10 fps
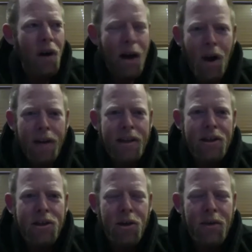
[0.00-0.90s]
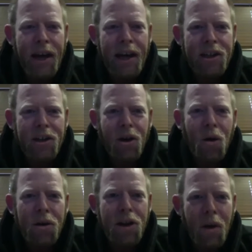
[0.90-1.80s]
walked into the certification
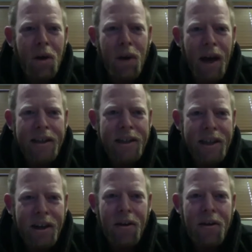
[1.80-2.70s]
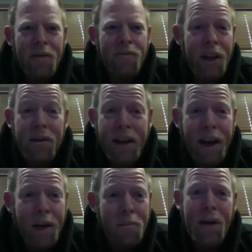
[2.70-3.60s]
only knowing what I had seen on
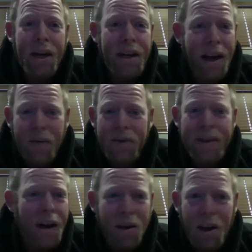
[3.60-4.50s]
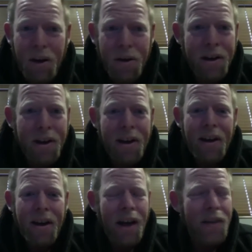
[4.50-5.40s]
videotape, PDF, download.
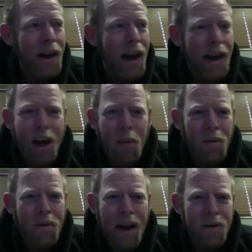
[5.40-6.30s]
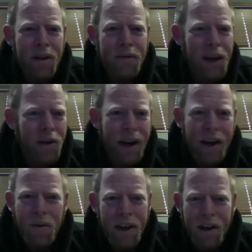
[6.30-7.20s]
I think I had a couple Valerie
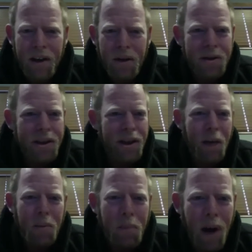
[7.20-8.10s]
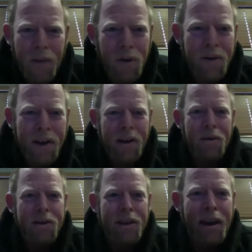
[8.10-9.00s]
Fedorenko videos and a couple Pavel
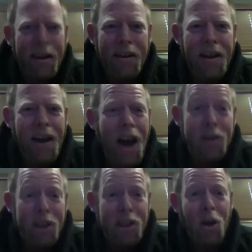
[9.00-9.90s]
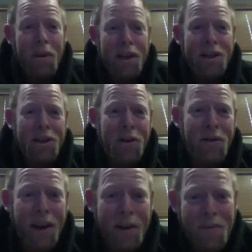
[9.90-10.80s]
videos, and I was going to show up and get
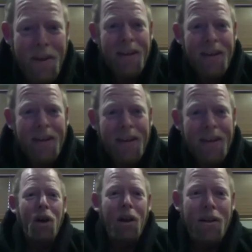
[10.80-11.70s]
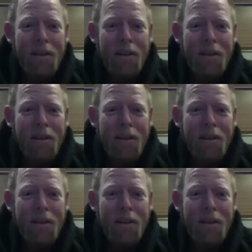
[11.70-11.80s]
certified. Well,